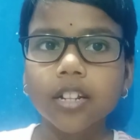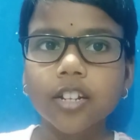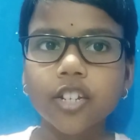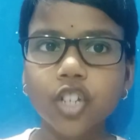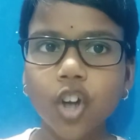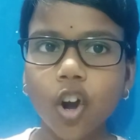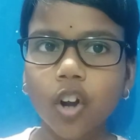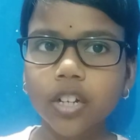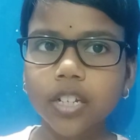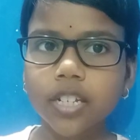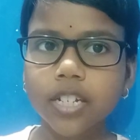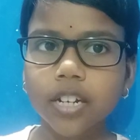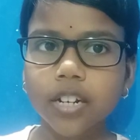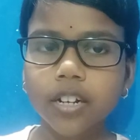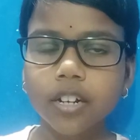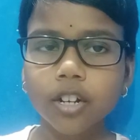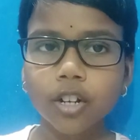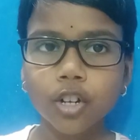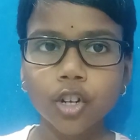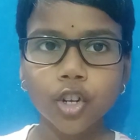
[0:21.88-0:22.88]

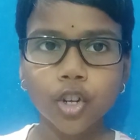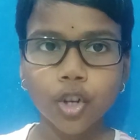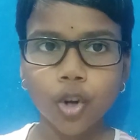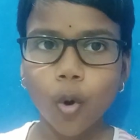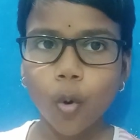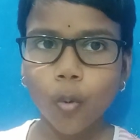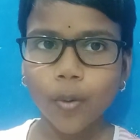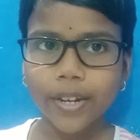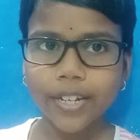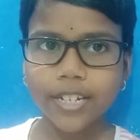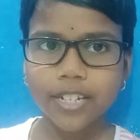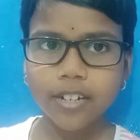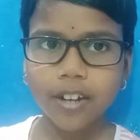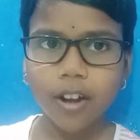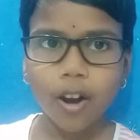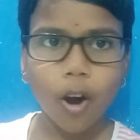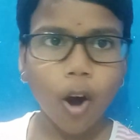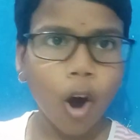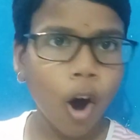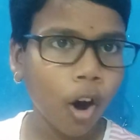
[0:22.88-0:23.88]
Doctor Know It
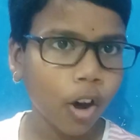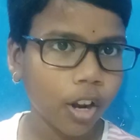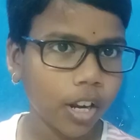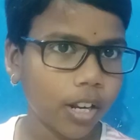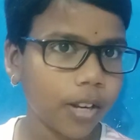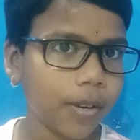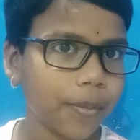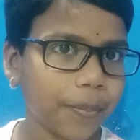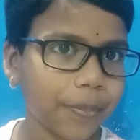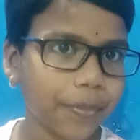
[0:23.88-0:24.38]
All.